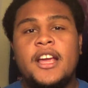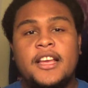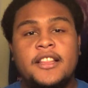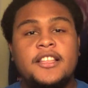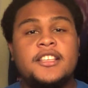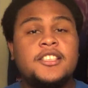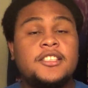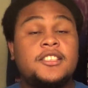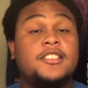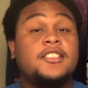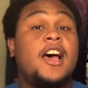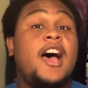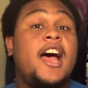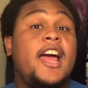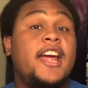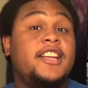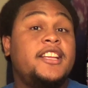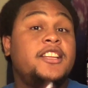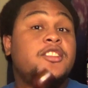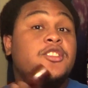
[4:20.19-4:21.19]
And this is
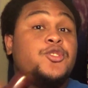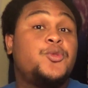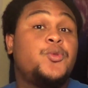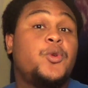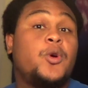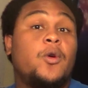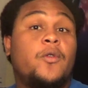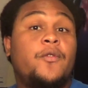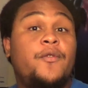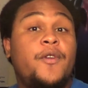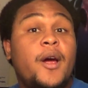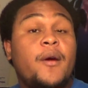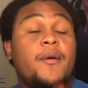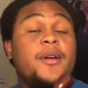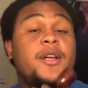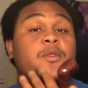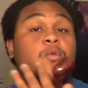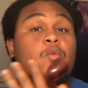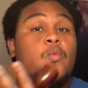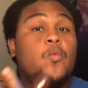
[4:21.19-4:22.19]
tied into her
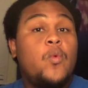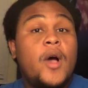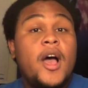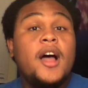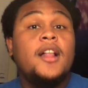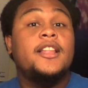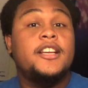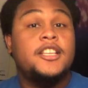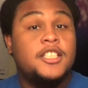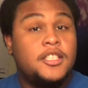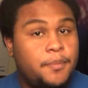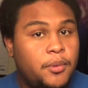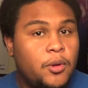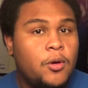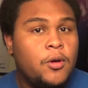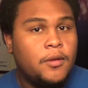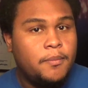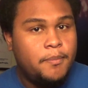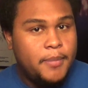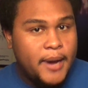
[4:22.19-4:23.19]
very well
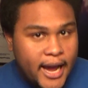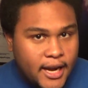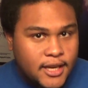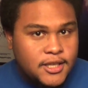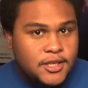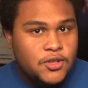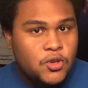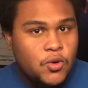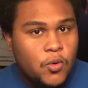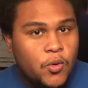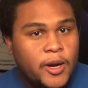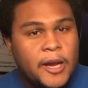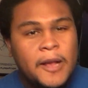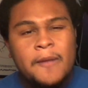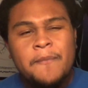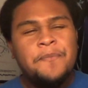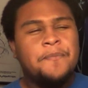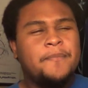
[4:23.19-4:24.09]
explored backstory.